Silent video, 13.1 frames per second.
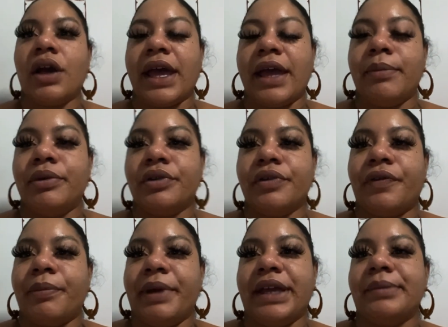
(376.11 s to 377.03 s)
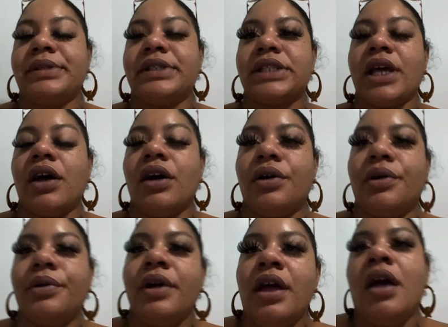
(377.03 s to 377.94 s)
Okay, beautiful babe.
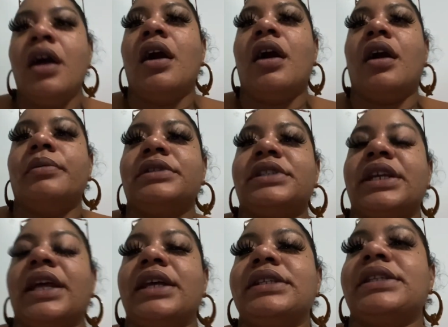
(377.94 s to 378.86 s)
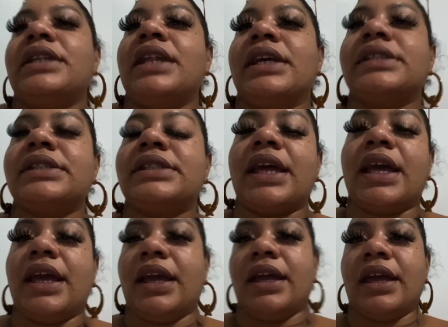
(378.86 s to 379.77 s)
So, um, today is the next
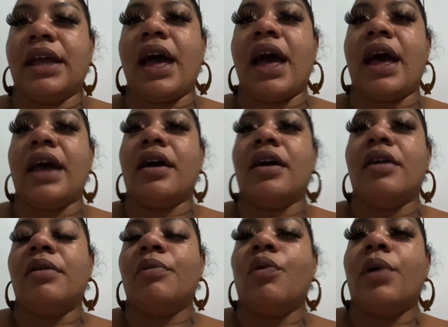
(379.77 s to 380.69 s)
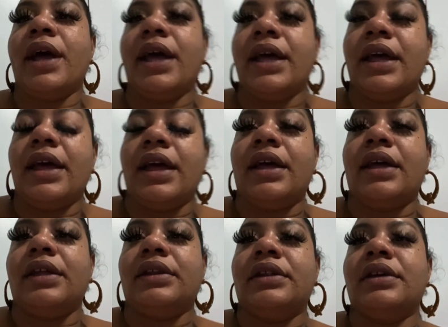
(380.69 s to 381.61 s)
day. I um, went
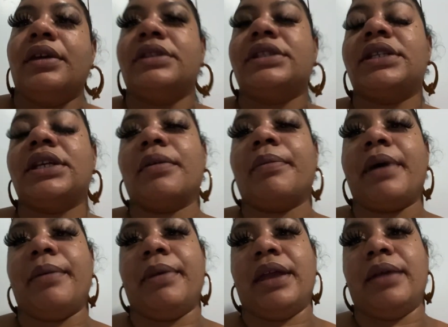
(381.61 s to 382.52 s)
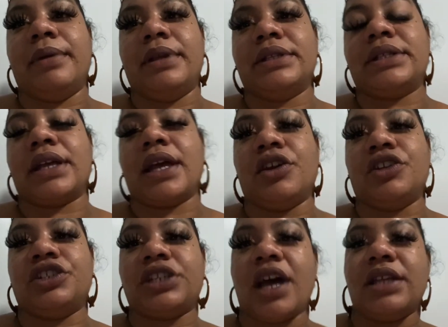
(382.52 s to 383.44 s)
and took my baby to get
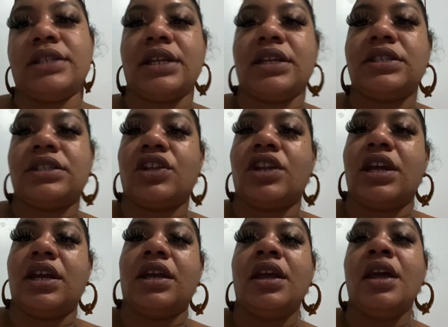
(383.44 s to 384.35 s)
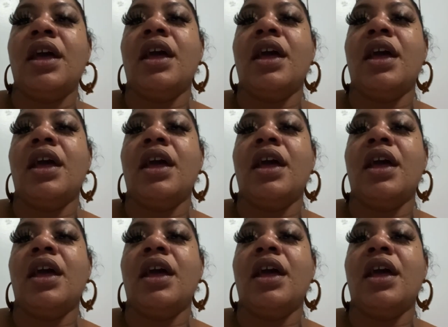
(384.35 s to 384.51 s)
her shots yesterday.